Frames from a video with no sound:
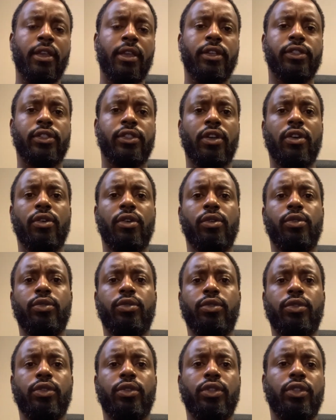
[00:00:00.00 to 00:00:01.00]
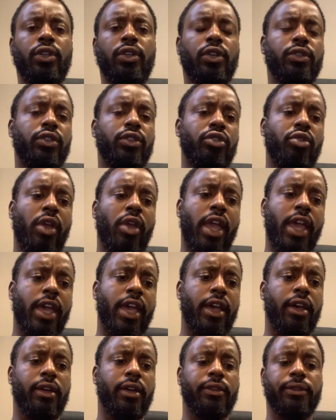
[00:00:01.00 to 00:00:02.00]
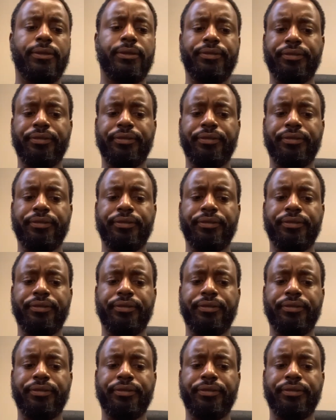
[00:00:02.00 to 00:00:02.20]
So, you have